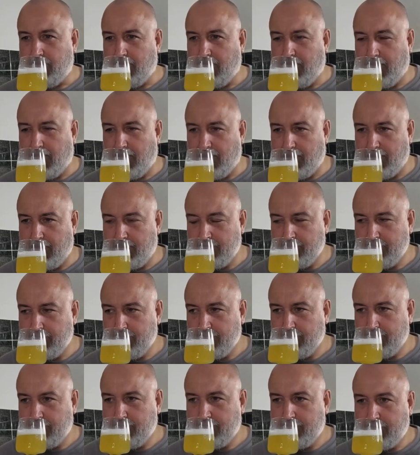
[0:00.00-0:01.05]
a
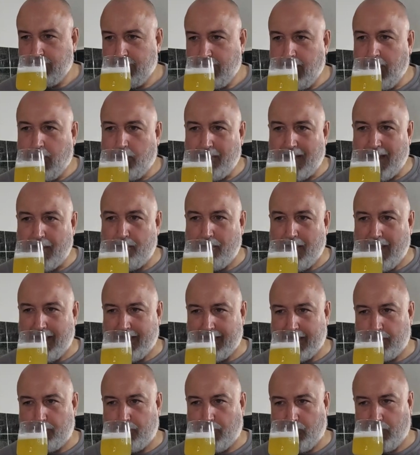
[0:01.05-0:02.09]
little bit of
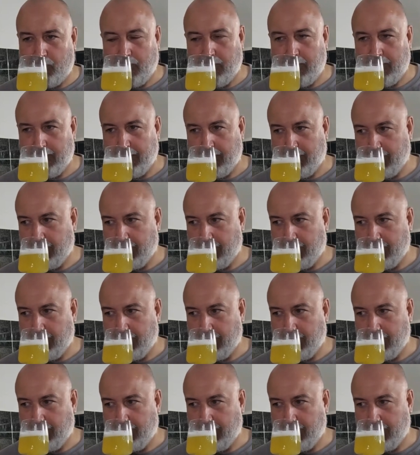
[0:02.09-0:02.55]
pineapple,